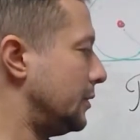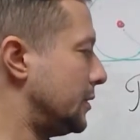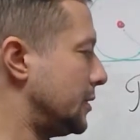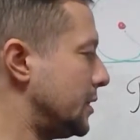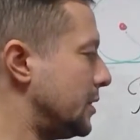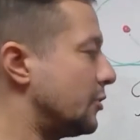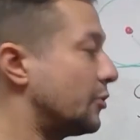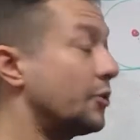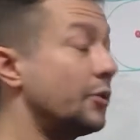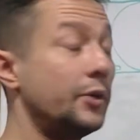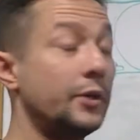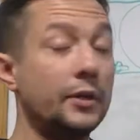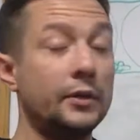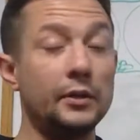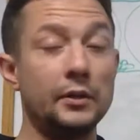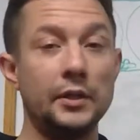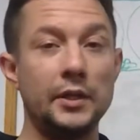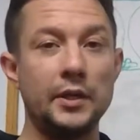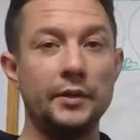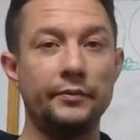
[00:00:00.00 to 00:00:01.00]
near
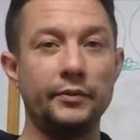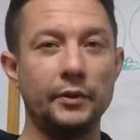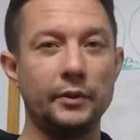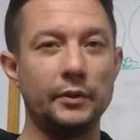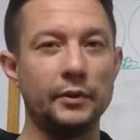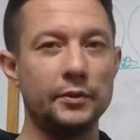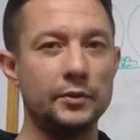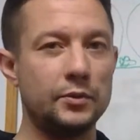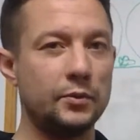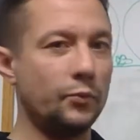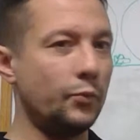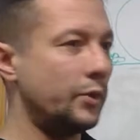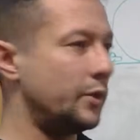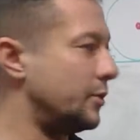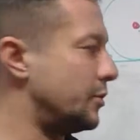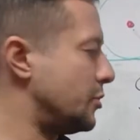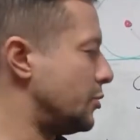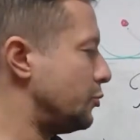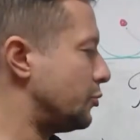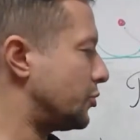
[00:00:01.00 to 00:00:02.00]
critical levels
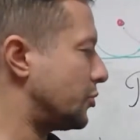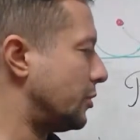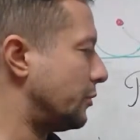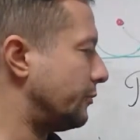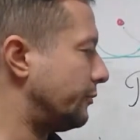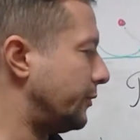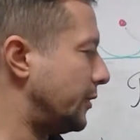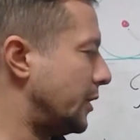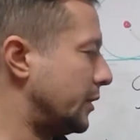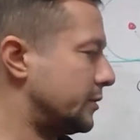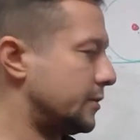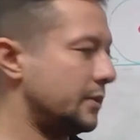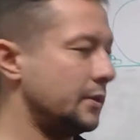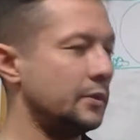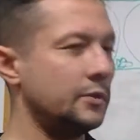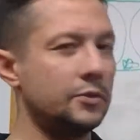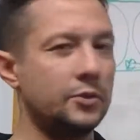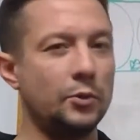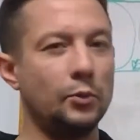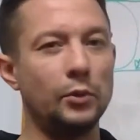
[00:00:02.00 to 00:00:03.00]
where neutron flux
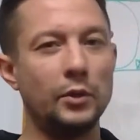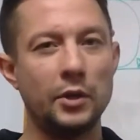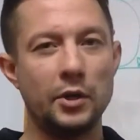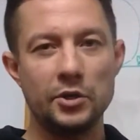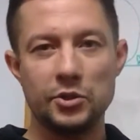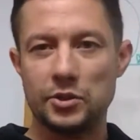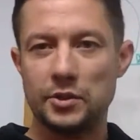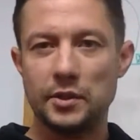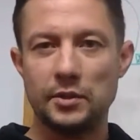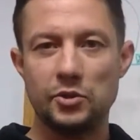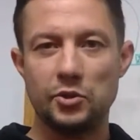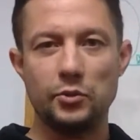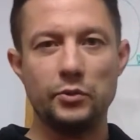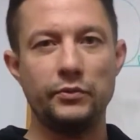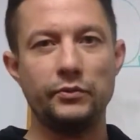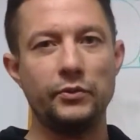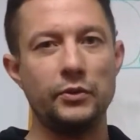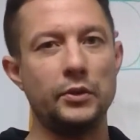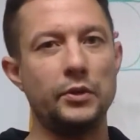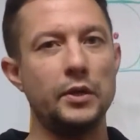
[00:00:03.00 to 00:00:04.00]
is so large that
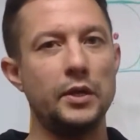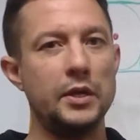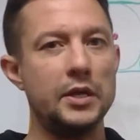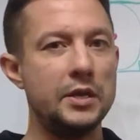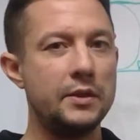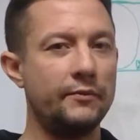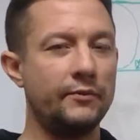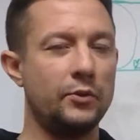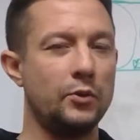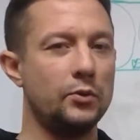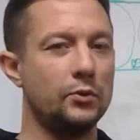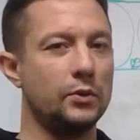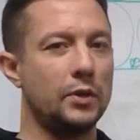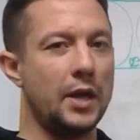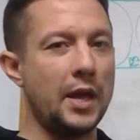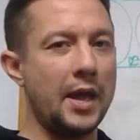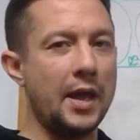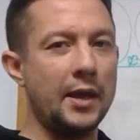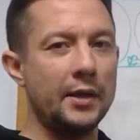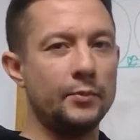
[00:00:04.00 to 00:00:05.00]
if you
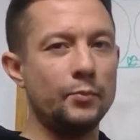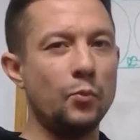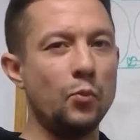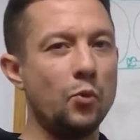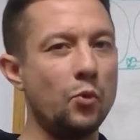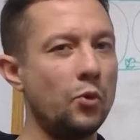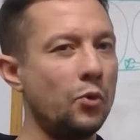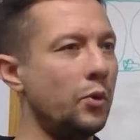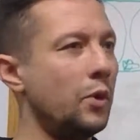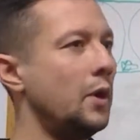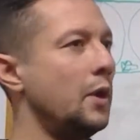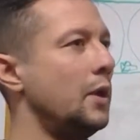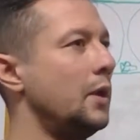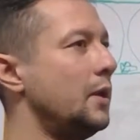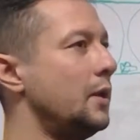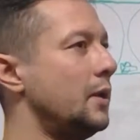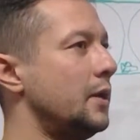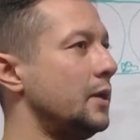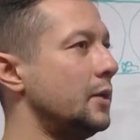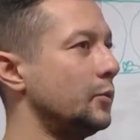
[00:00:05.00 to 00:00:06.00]
add more,
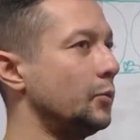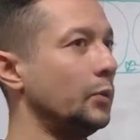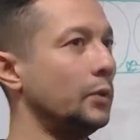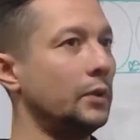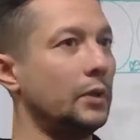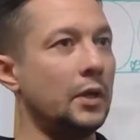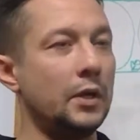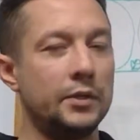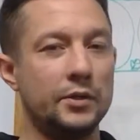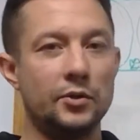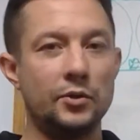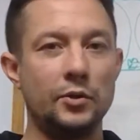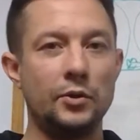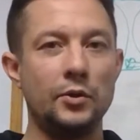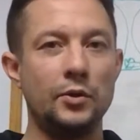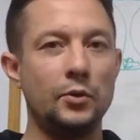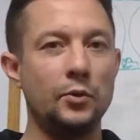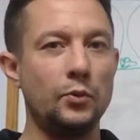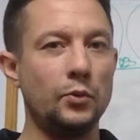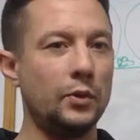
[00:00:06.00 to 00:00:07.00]
it will
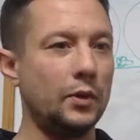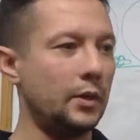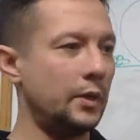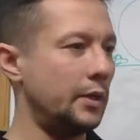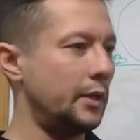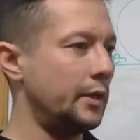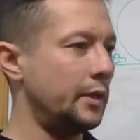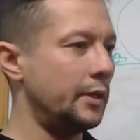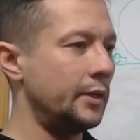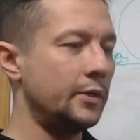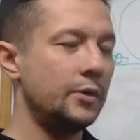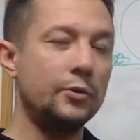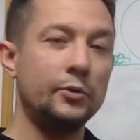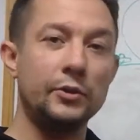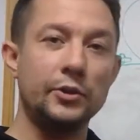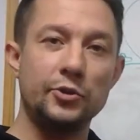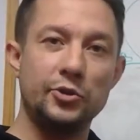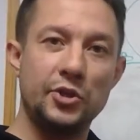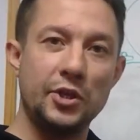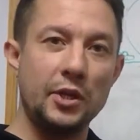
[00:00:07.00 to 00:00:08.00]
undergo a
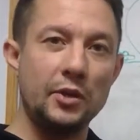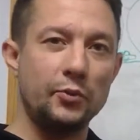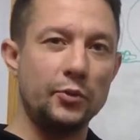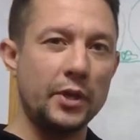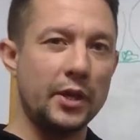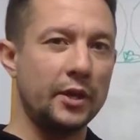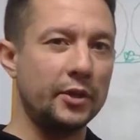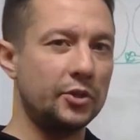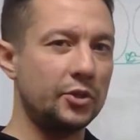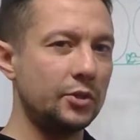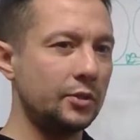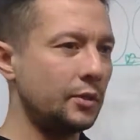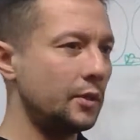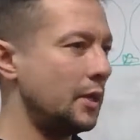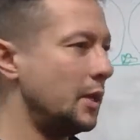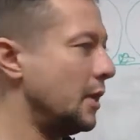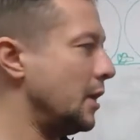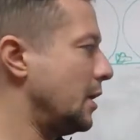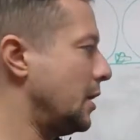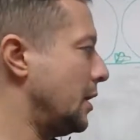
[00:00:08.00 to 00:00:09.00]
nuclear chain reaction.
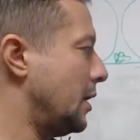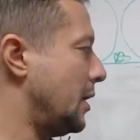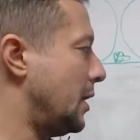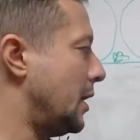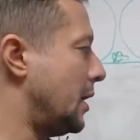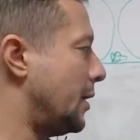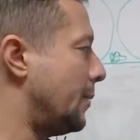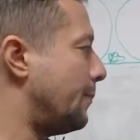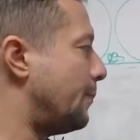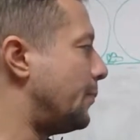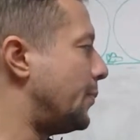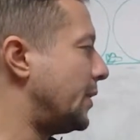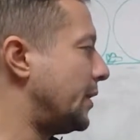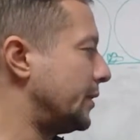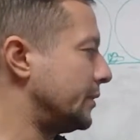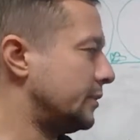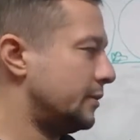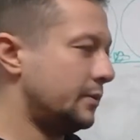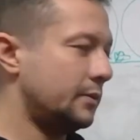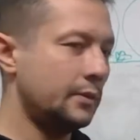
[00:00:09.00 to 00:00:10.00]

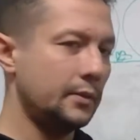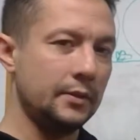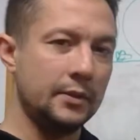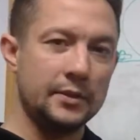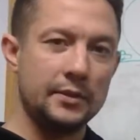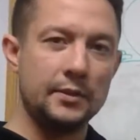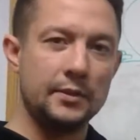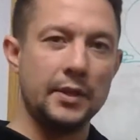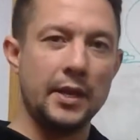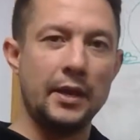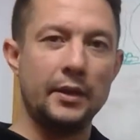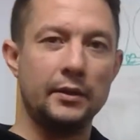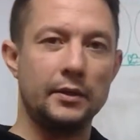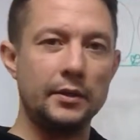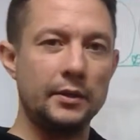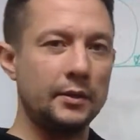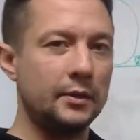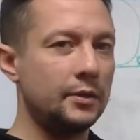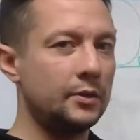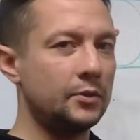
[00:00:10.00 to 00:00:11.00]
But the stack
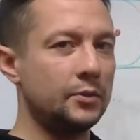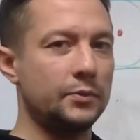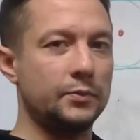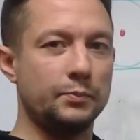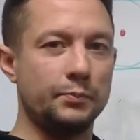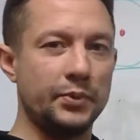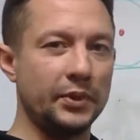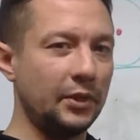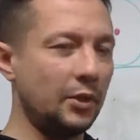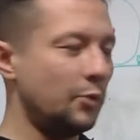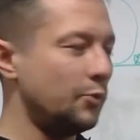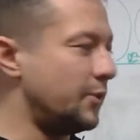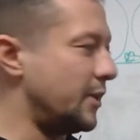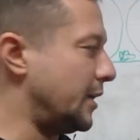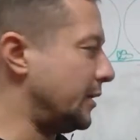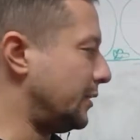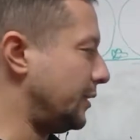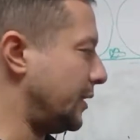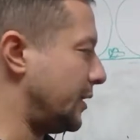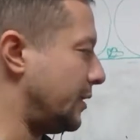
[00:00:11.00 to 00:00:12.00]
is below
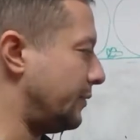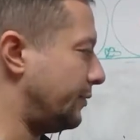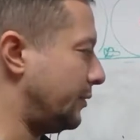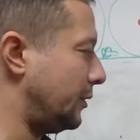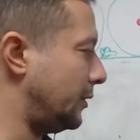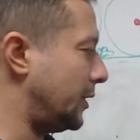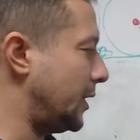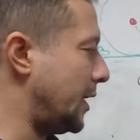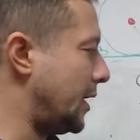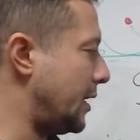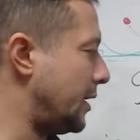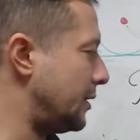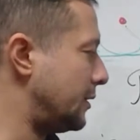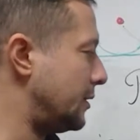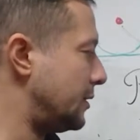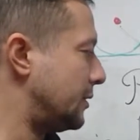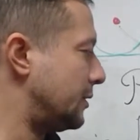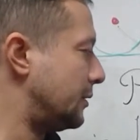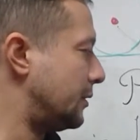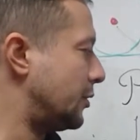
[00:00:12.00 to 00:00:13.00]
that level and
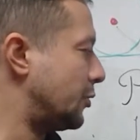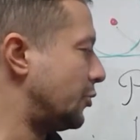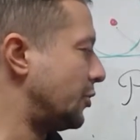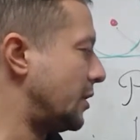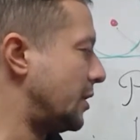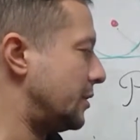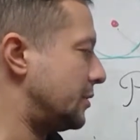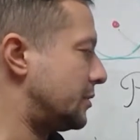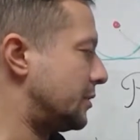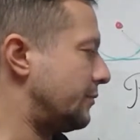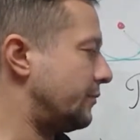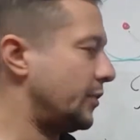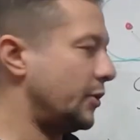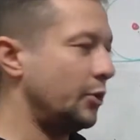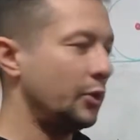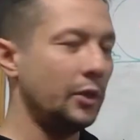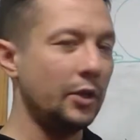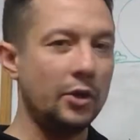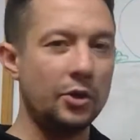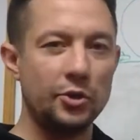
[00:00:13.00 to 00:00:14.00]
it creates a
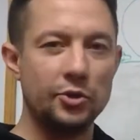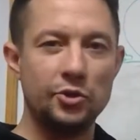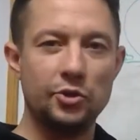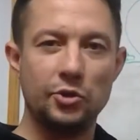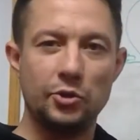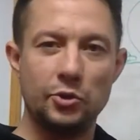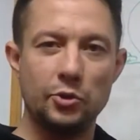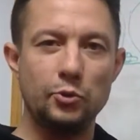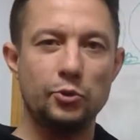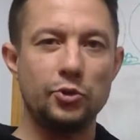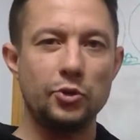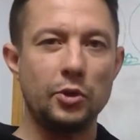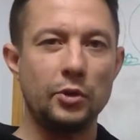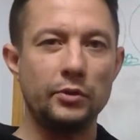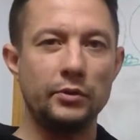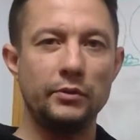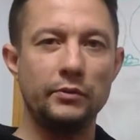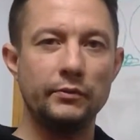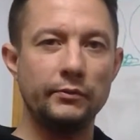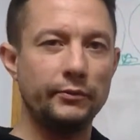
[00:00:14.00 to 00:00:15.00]
very large
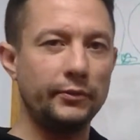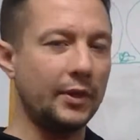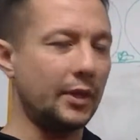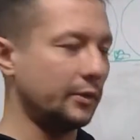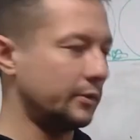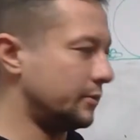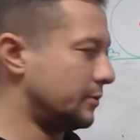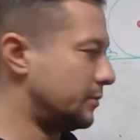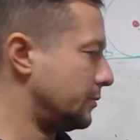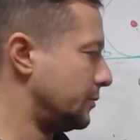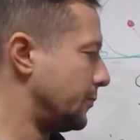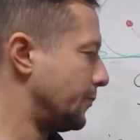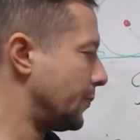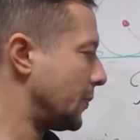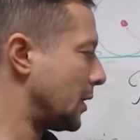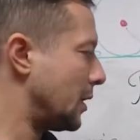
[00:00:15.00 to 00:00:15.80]
neutron flux